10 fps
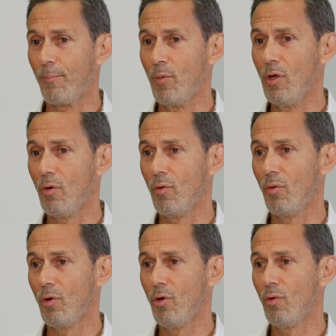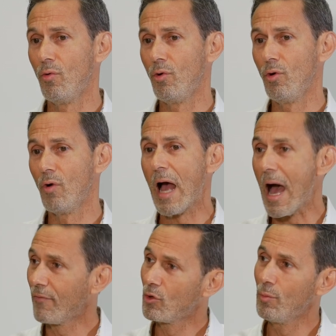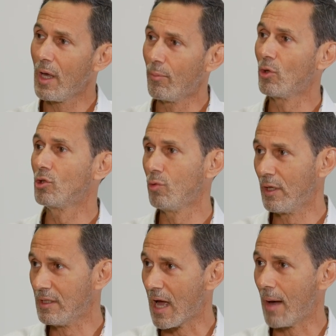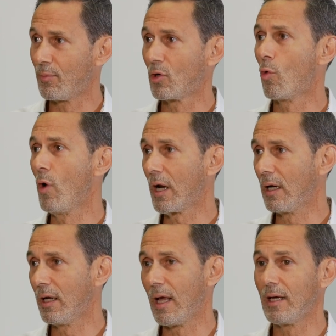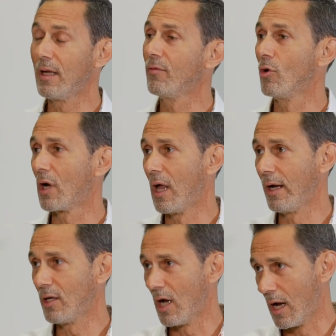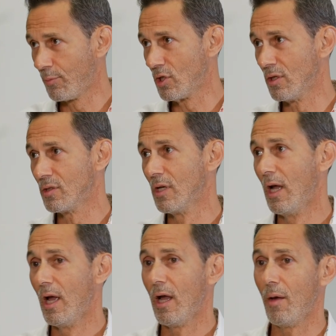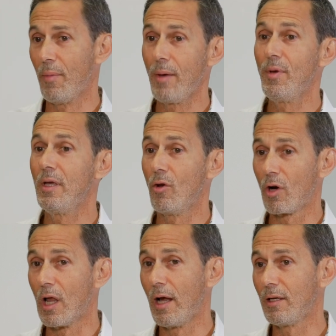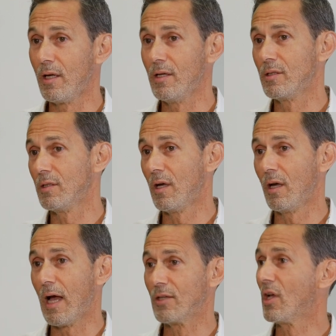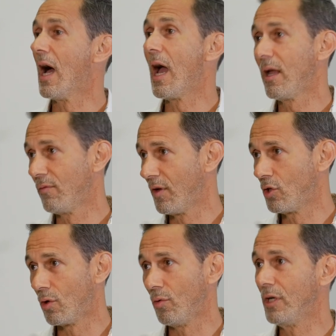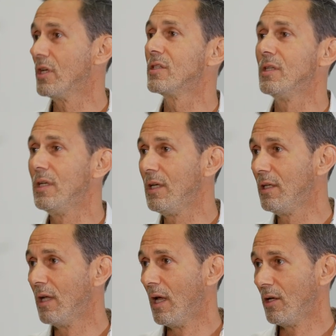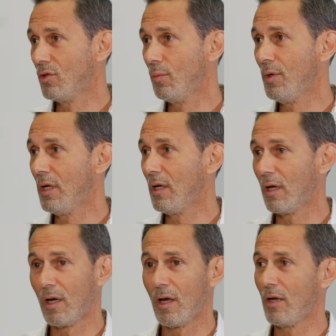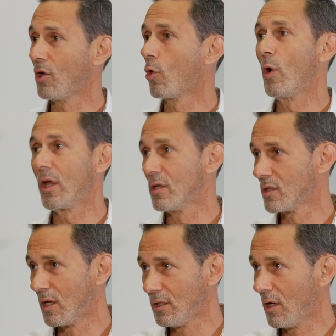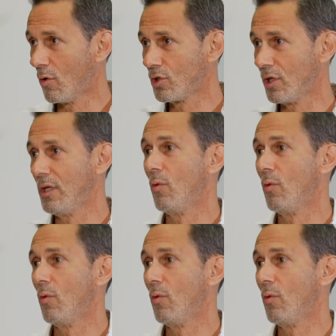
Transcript: You have to be able to adapt quickly and give your client options. Maybe your client has a high inventory, doesn't need to be the quickest on the ocean.